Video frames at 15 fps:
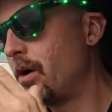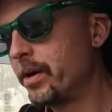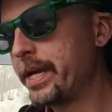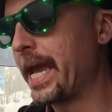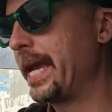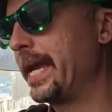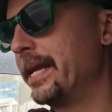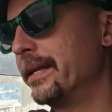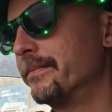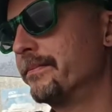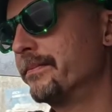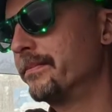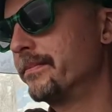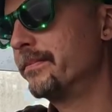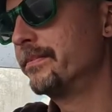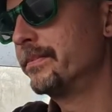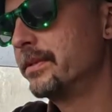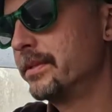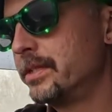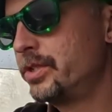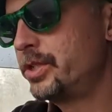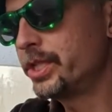okay,
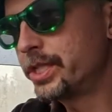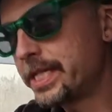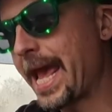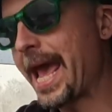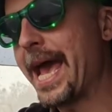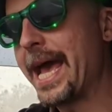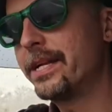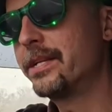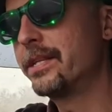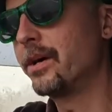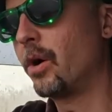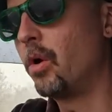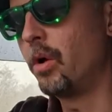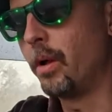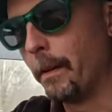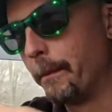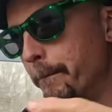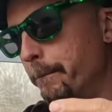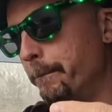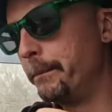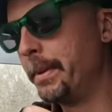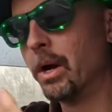just to add to the whole
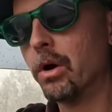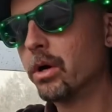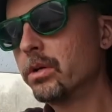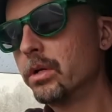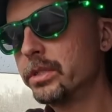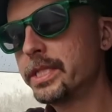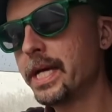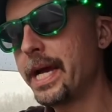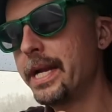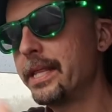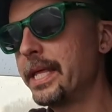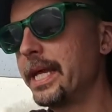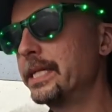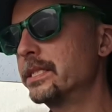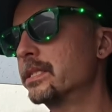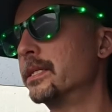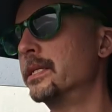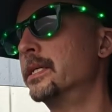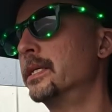miracle side of things,